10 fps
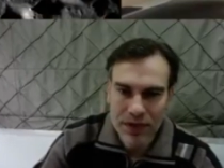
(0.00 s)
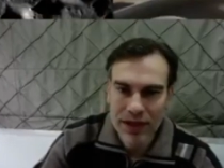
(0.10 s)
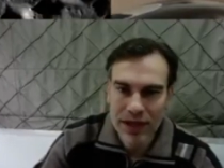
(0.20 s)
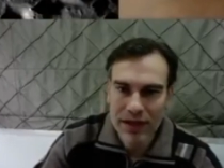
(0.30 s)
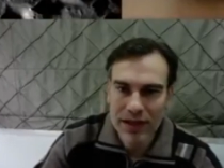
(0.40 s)

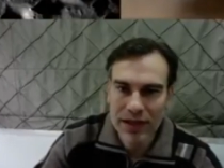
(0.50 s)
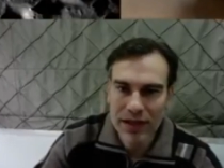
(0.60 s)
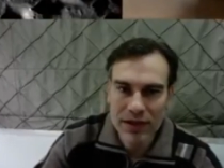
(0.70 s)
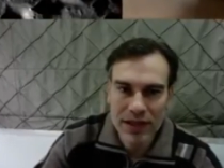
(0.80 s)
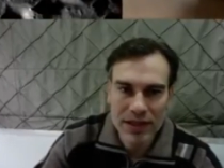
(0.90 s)
okay,
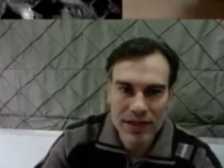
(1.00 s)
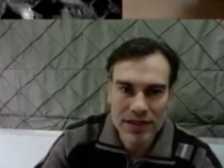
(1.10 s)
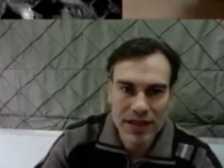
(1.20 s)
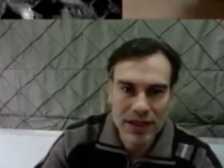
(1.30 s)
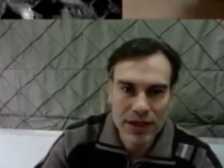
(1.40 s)
here
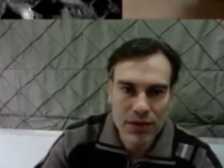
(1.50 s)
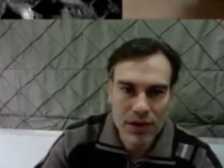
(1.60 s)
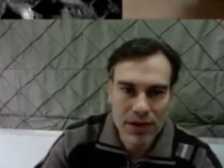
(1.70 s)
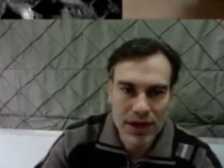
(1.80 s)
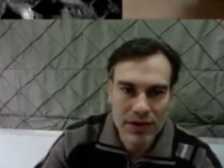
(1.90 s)
is the
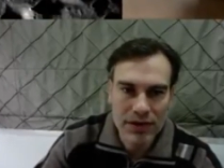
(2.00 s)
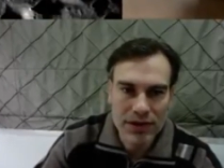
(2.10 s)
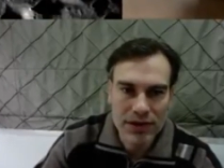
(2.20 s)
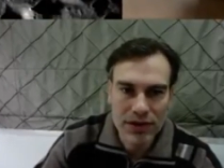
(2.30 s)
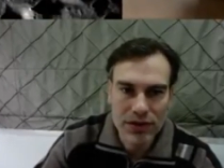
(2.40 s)

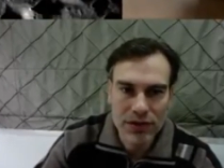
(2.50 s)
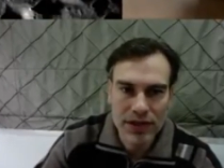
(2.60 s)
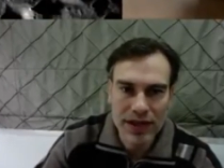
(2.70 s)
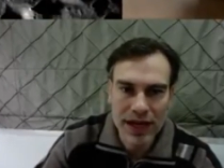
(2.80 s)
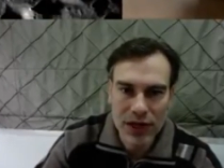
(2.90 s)
URL to
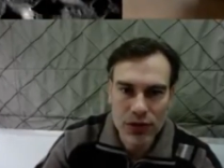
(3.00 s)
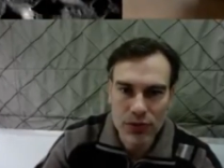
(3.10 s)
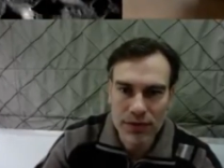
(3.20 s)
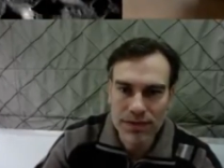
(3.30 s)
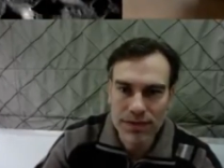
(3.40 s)
the
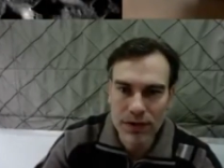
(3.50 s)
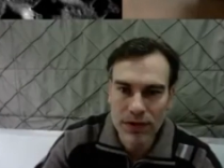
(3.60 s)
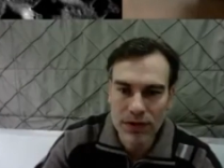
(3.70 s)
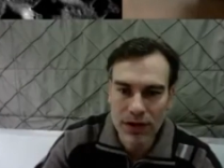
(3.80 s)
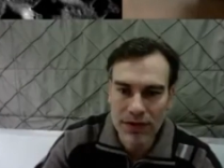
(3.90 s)
actual
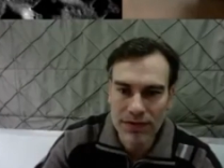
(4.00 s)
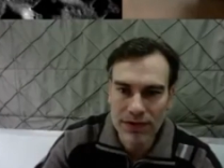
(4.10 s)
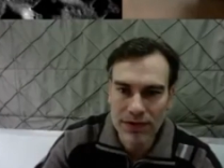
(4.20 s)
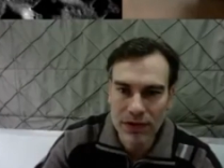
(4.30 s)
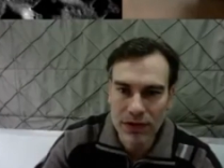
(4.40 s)
photograph
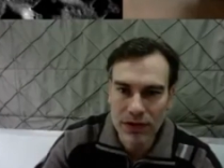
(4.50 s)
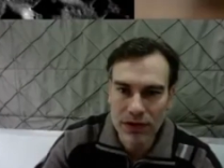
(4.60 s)
if you're